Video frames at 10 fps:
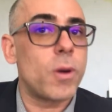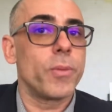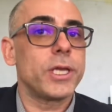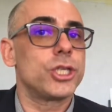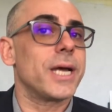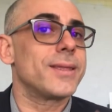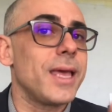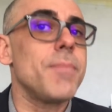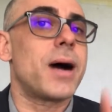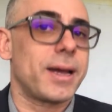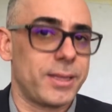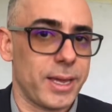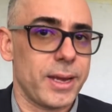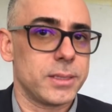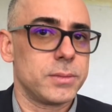Our throats
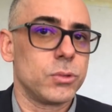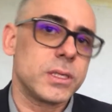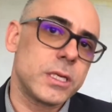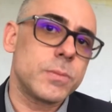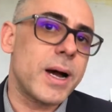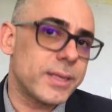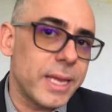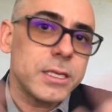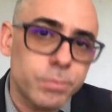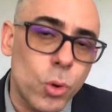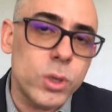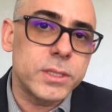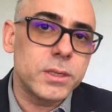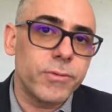normally already have bacteria,